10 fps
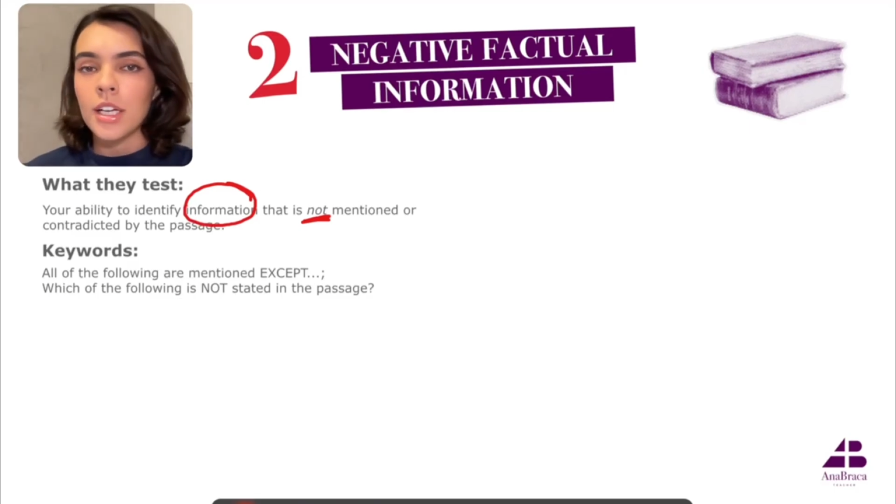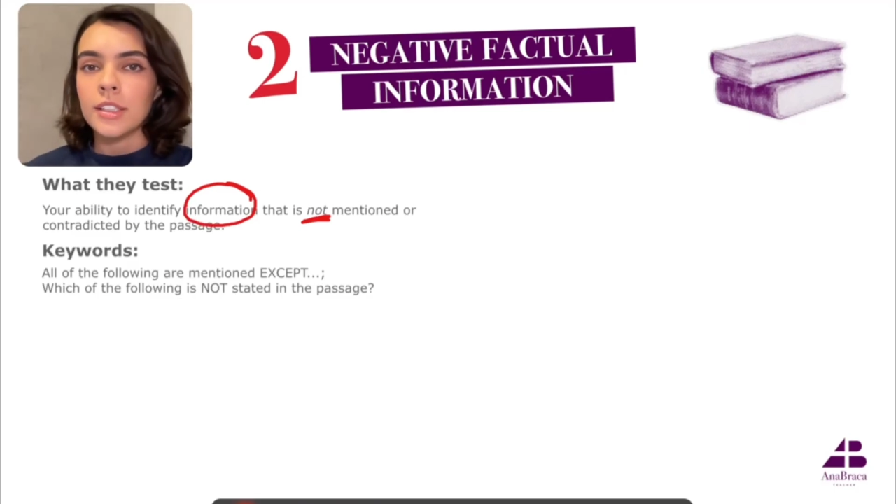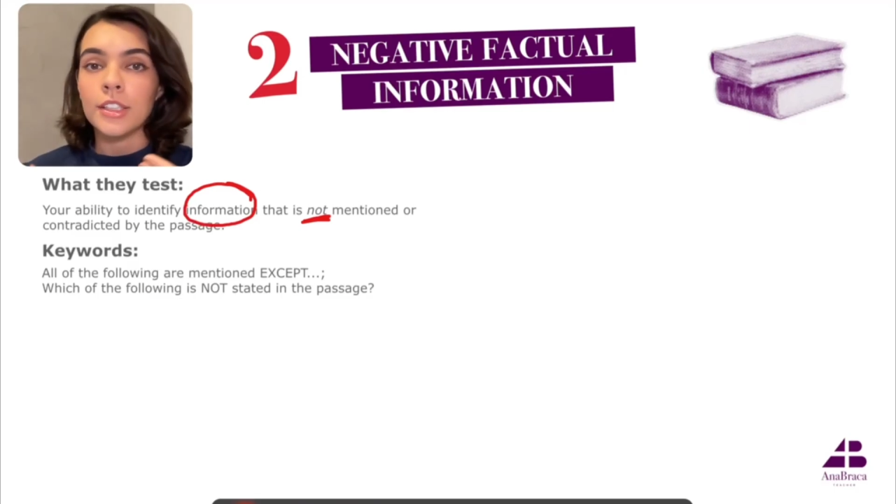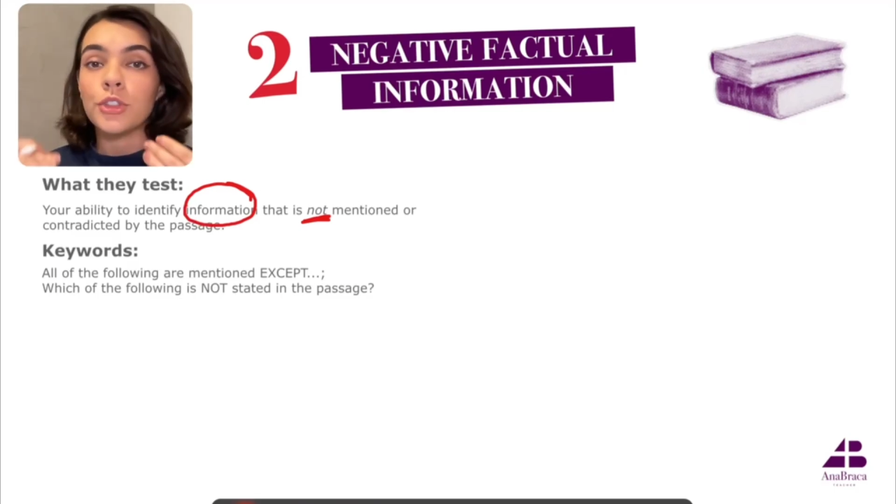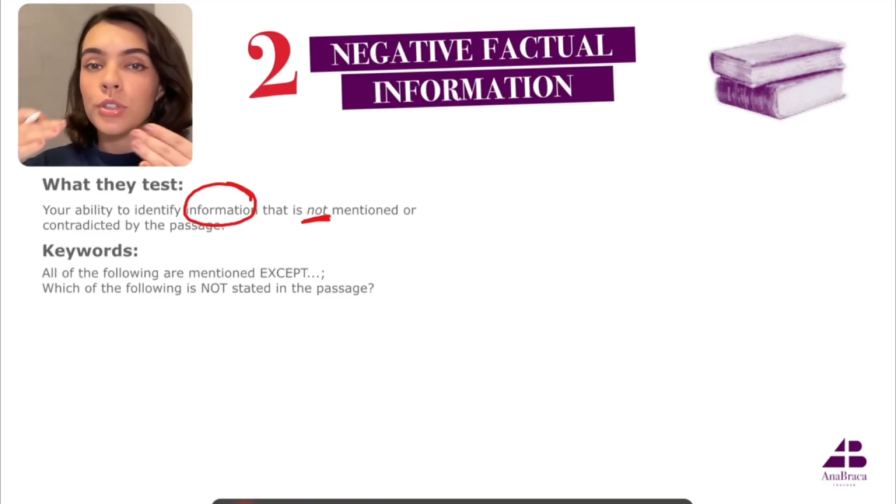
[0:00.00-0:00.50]

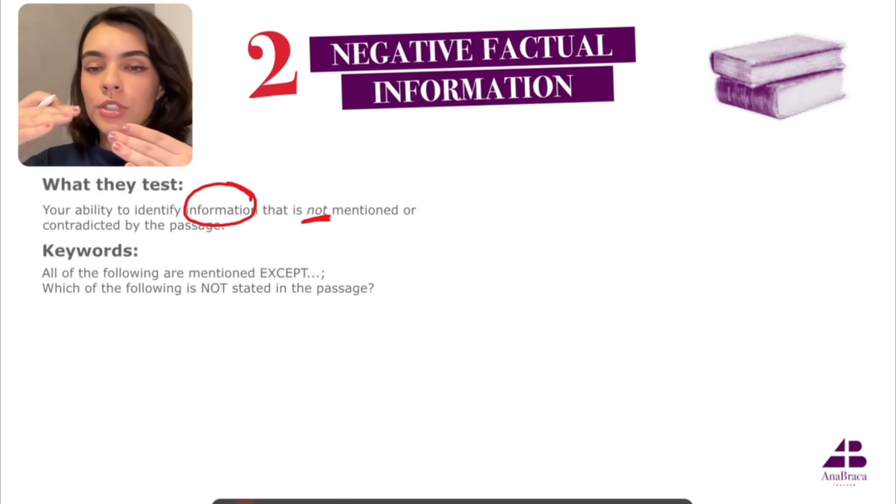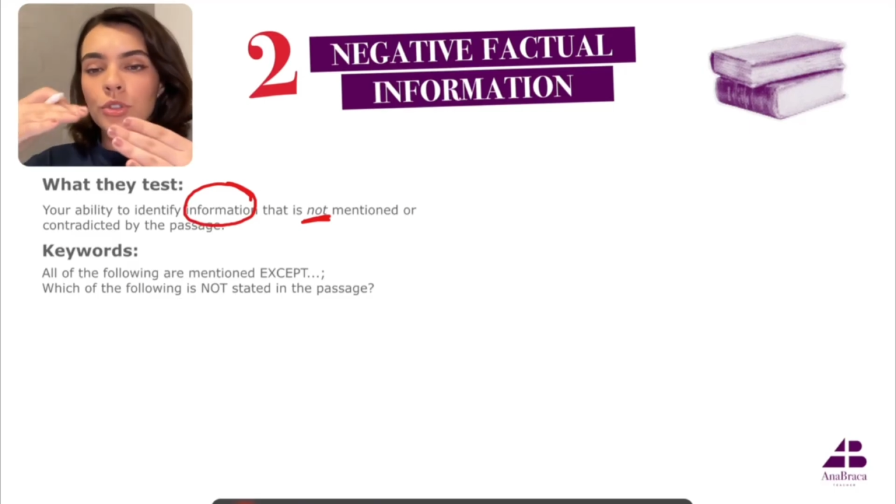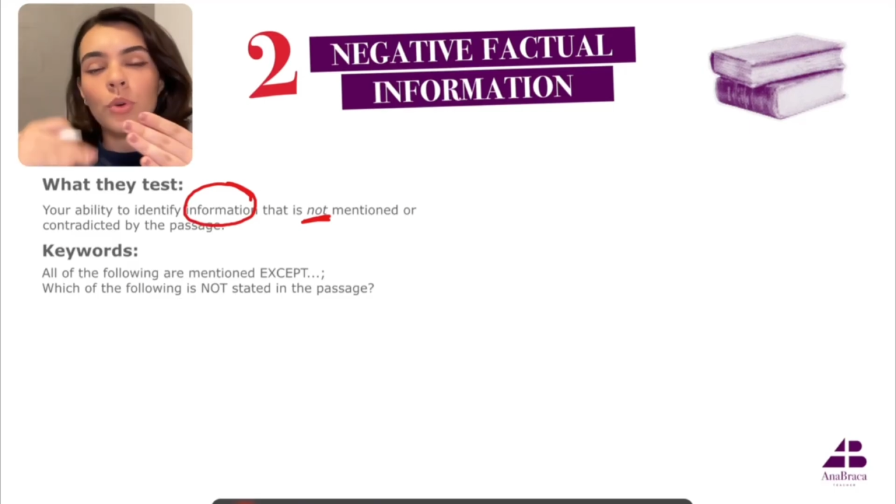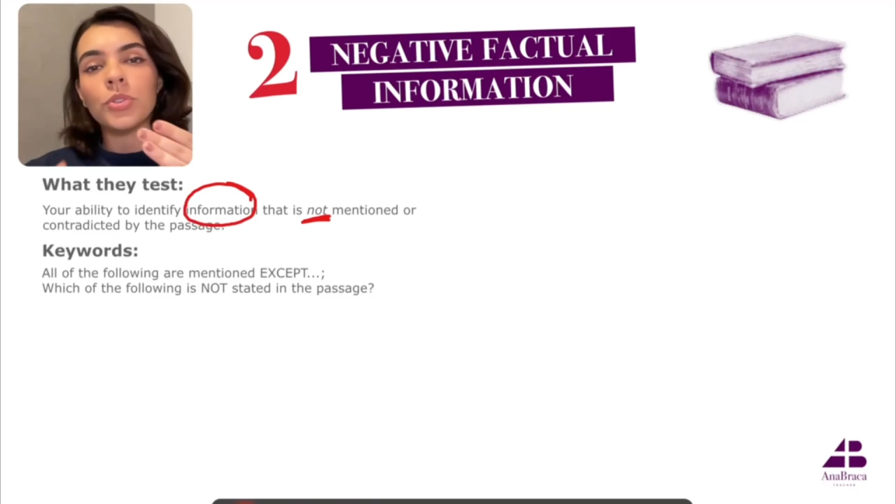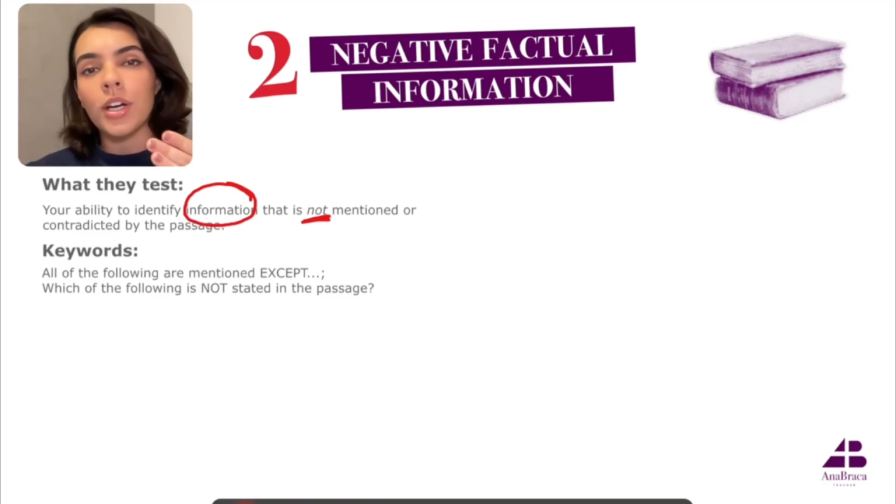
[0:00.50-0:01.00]
the students
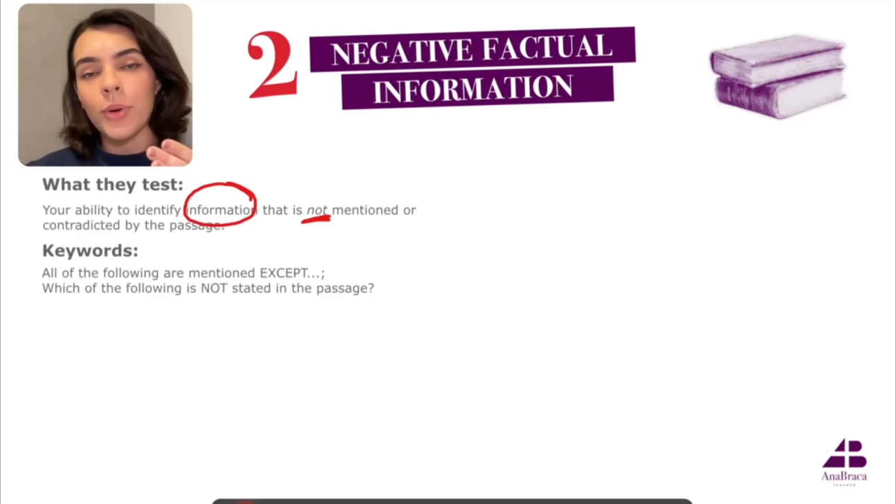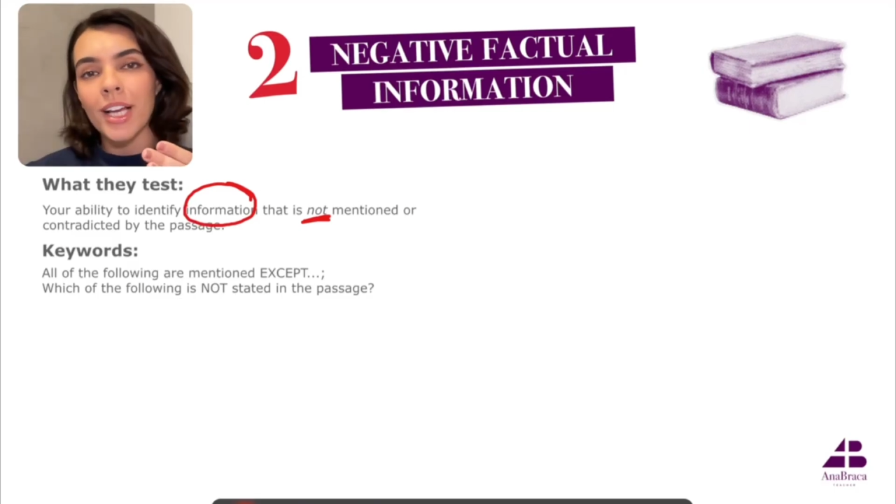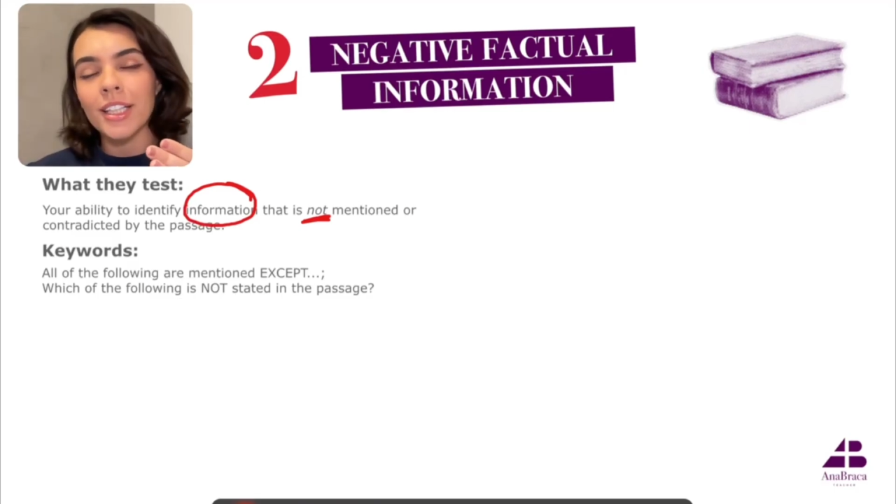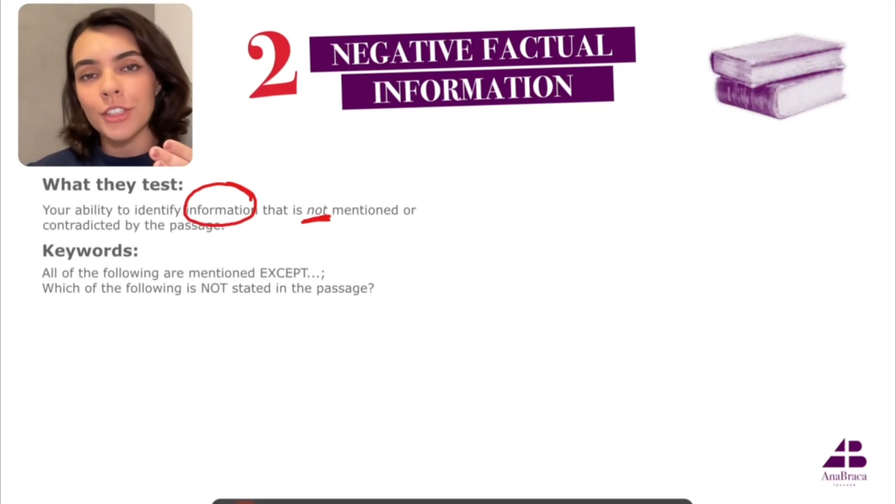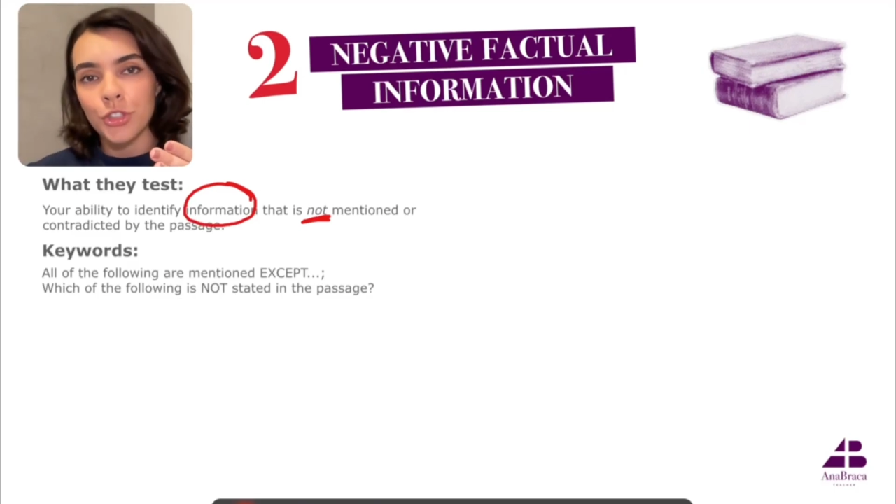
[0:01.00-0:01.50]
go
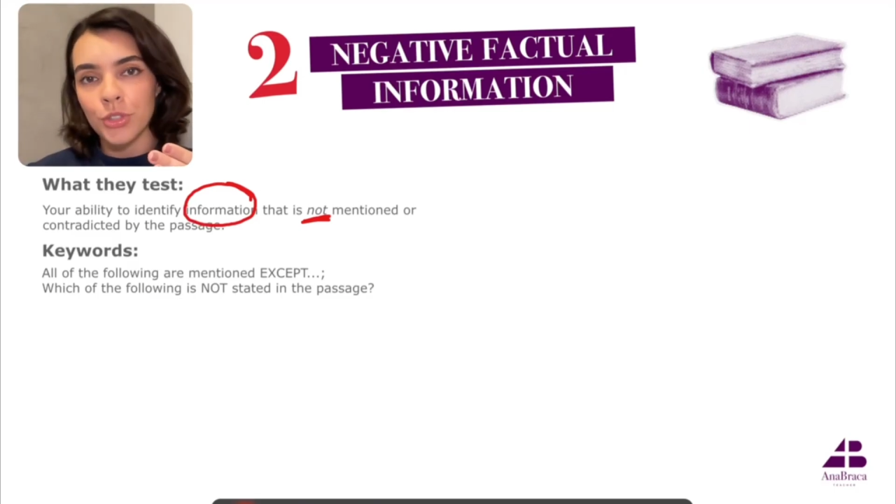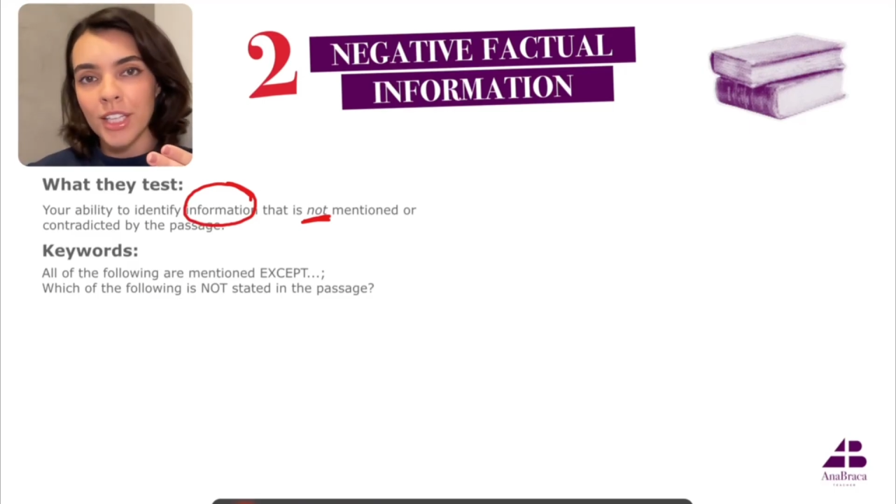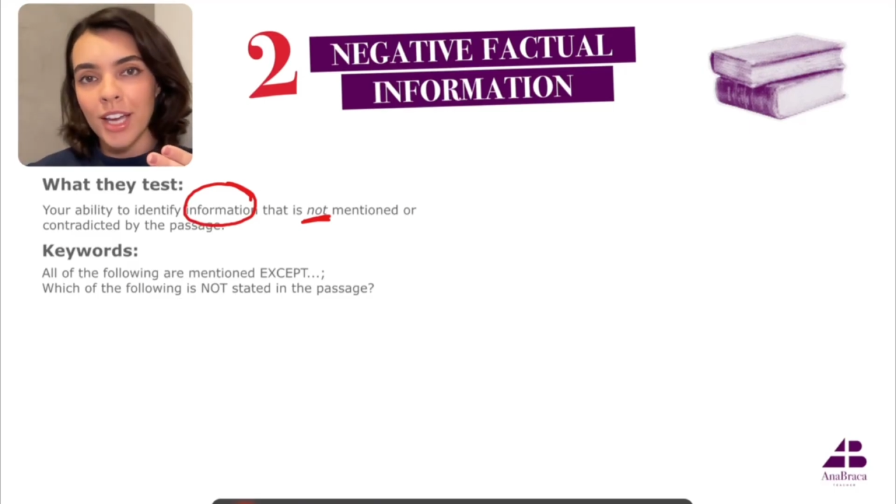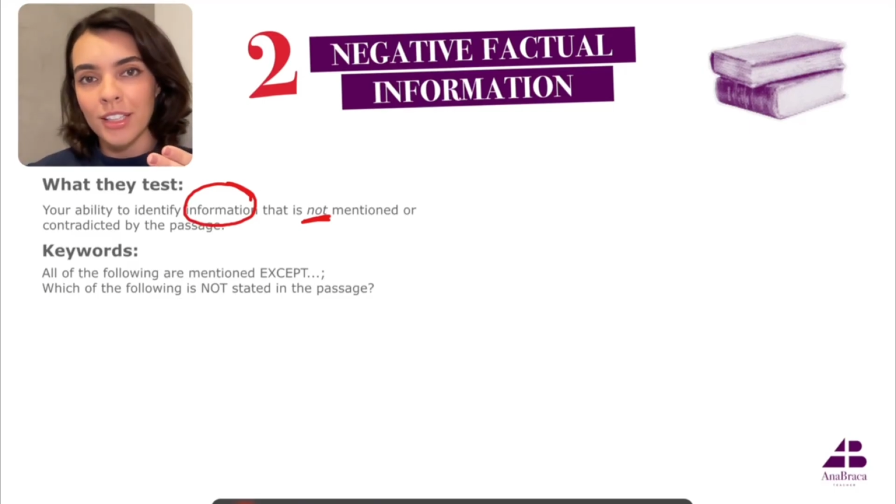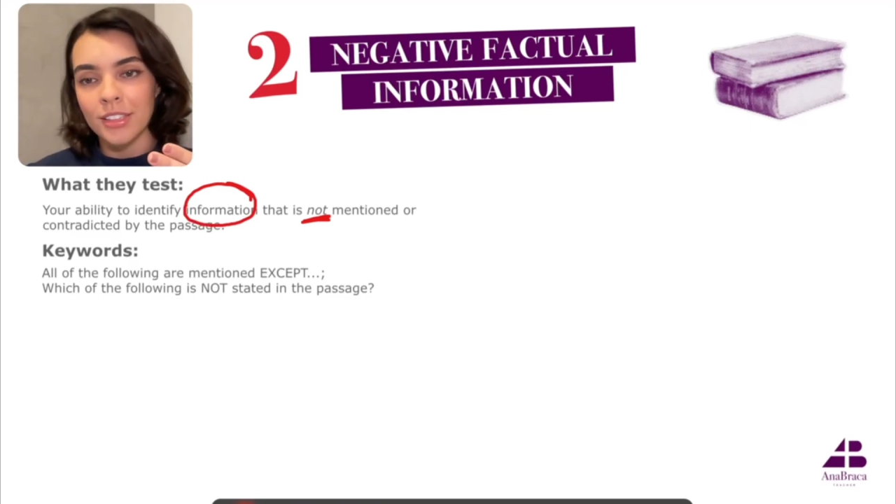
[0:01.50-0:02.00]
directly to
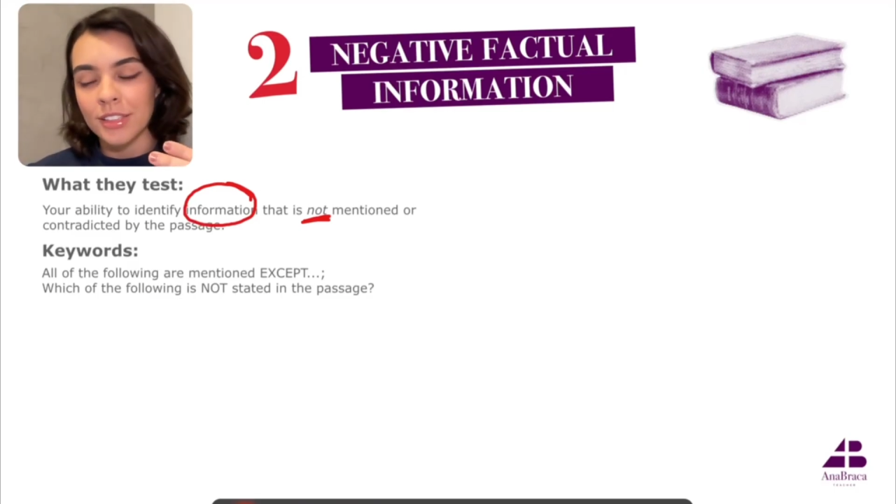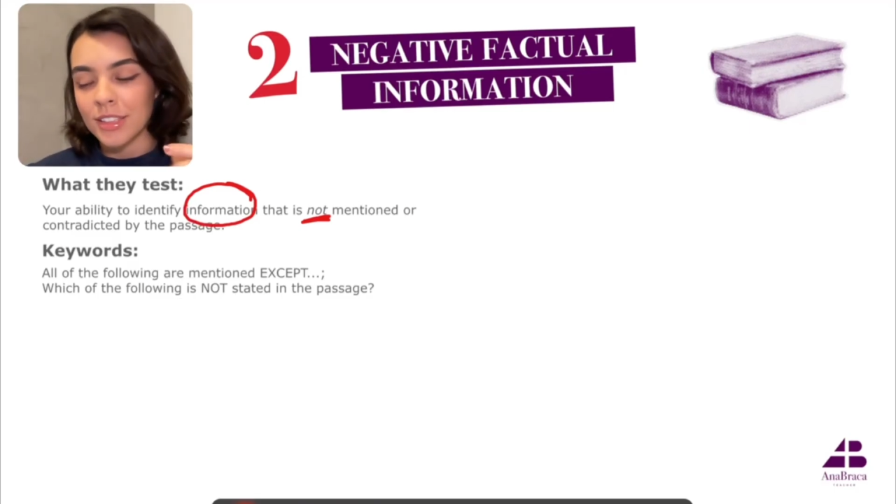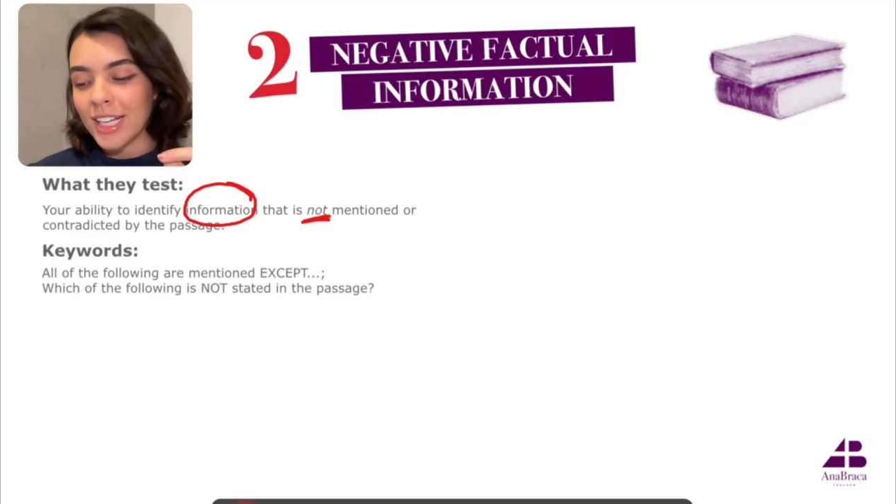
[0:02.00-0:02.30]
the answer,